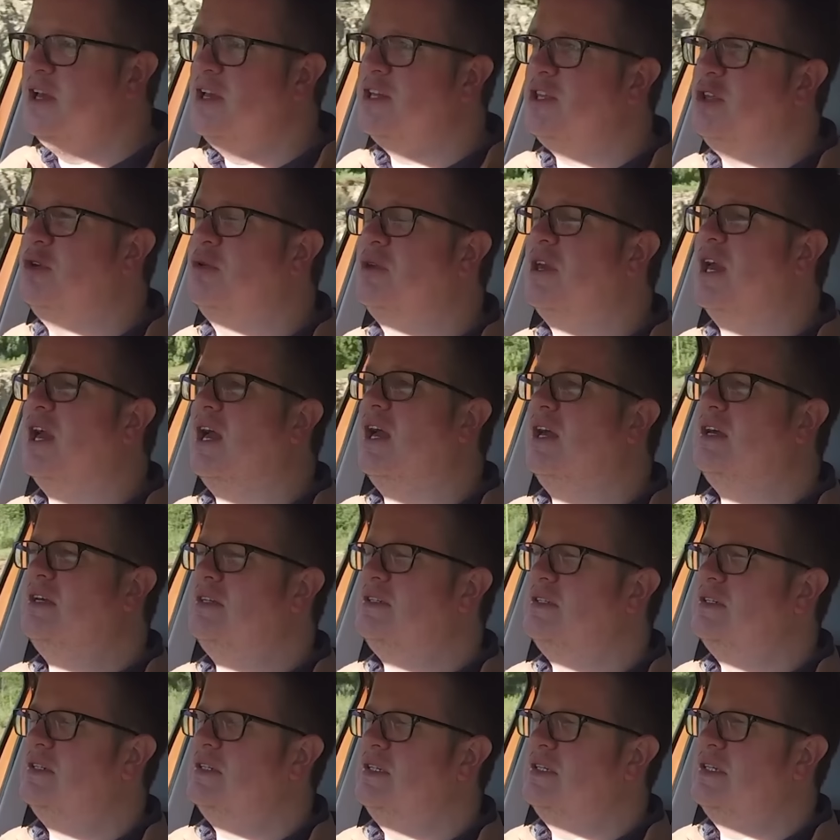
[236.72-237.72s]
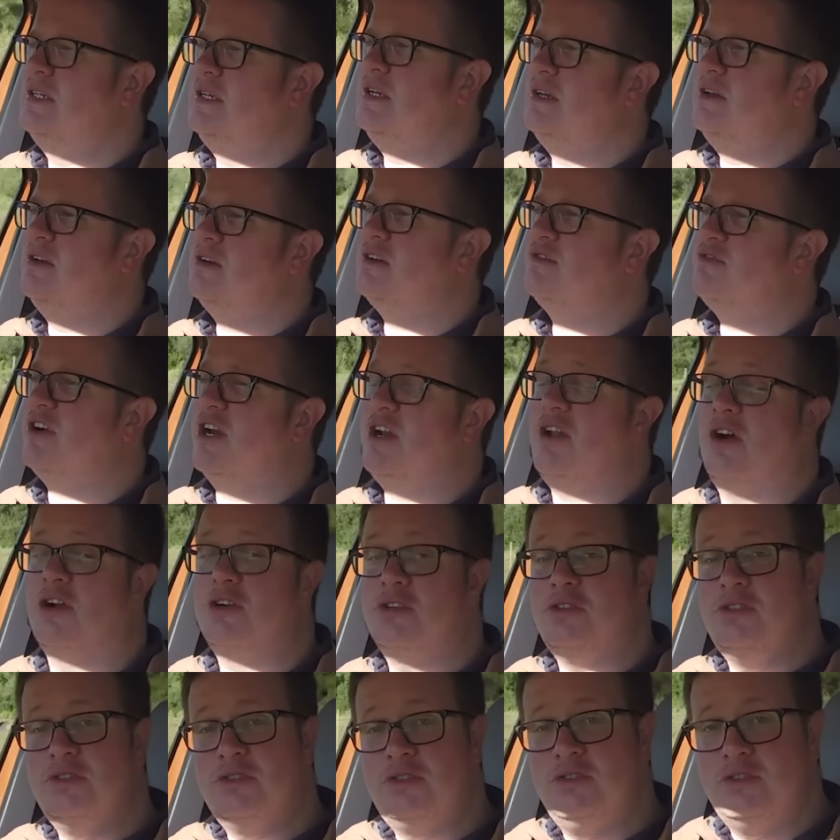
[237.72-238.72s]
You get radar
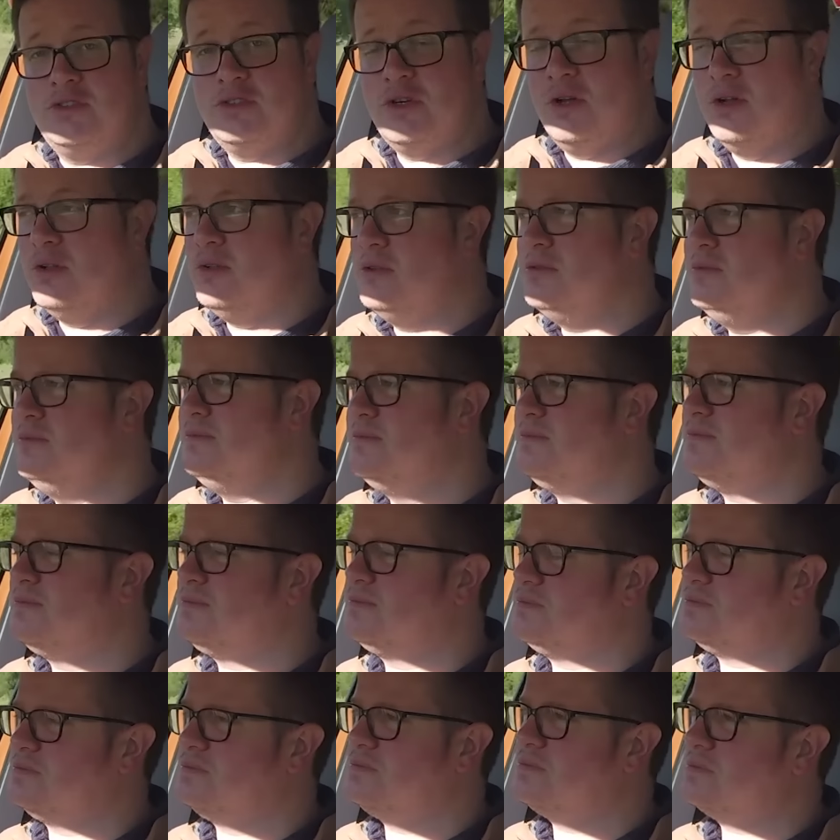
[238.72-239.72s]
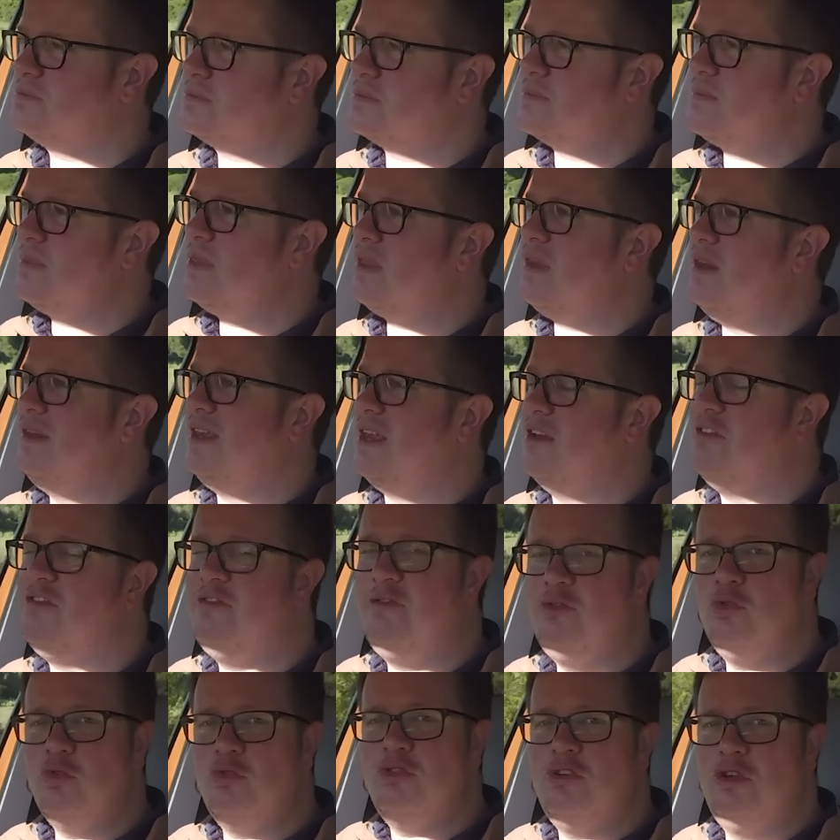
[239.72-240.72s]
cruise control. You get
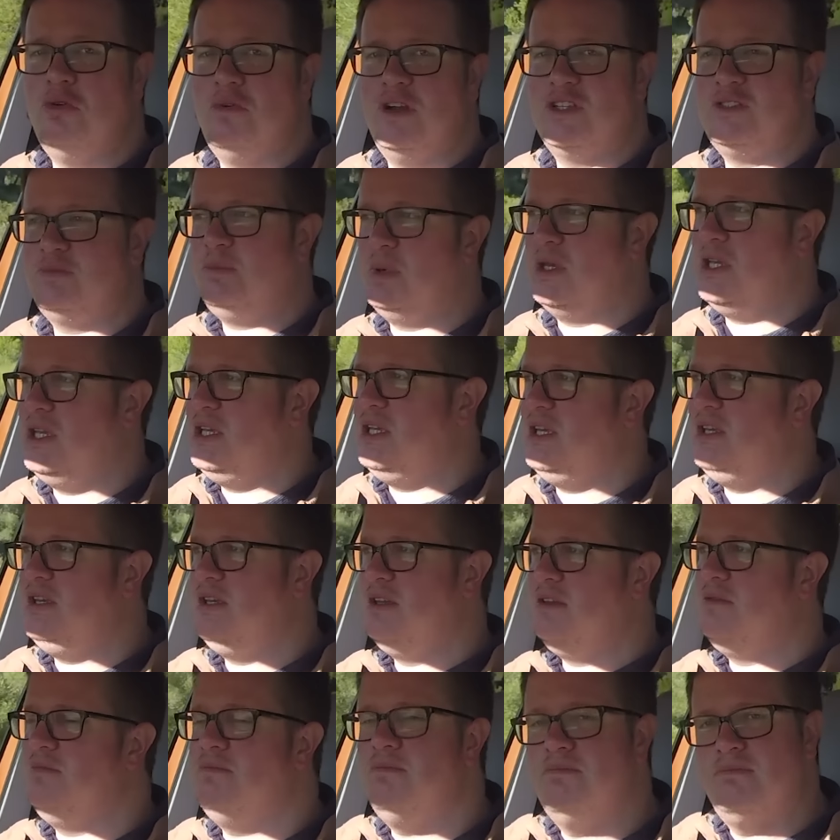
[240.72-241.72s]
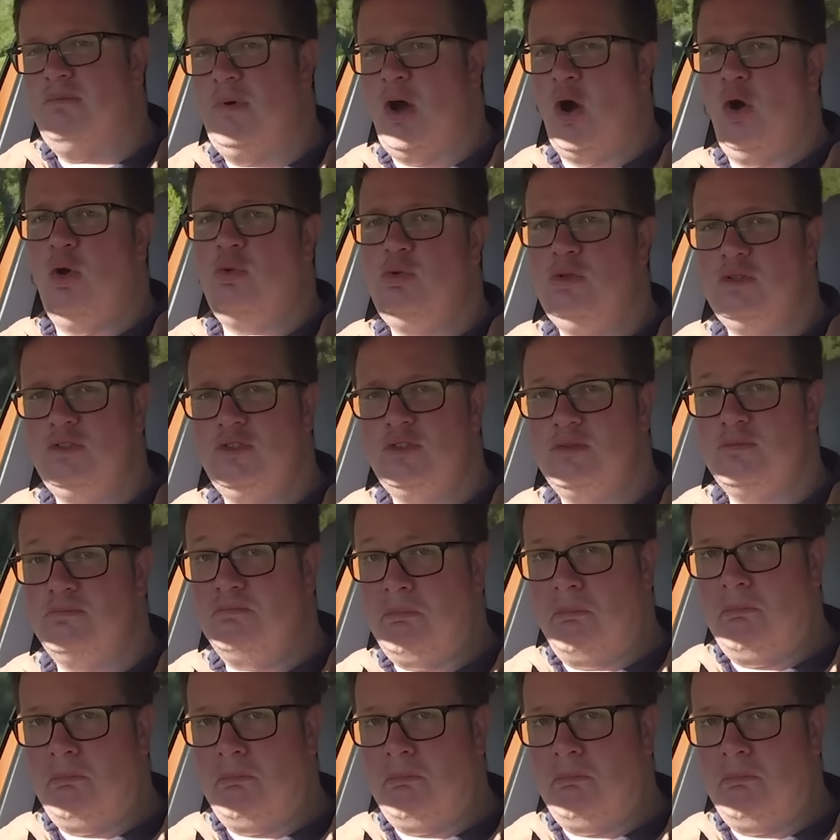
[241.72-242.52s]
4 USB holes,